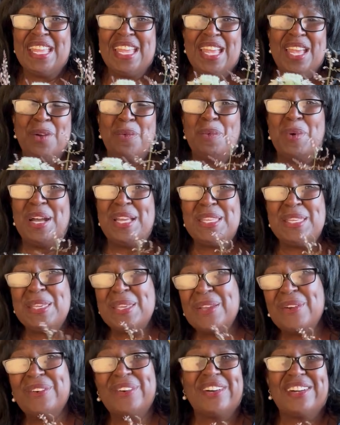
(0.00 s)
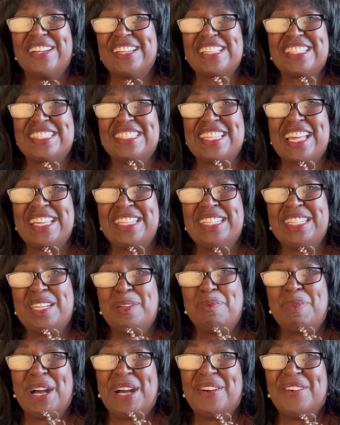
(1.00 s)
and what you are excited
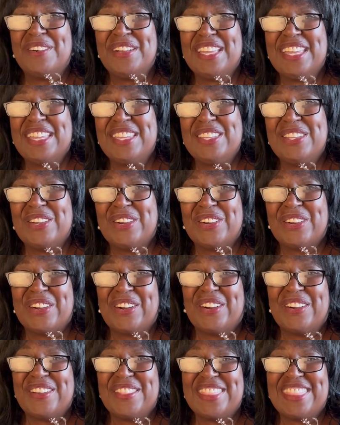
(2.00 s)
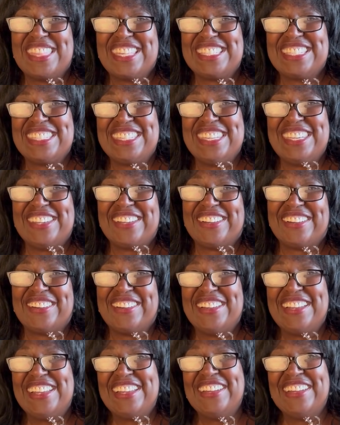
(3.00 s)
about in your garden this year.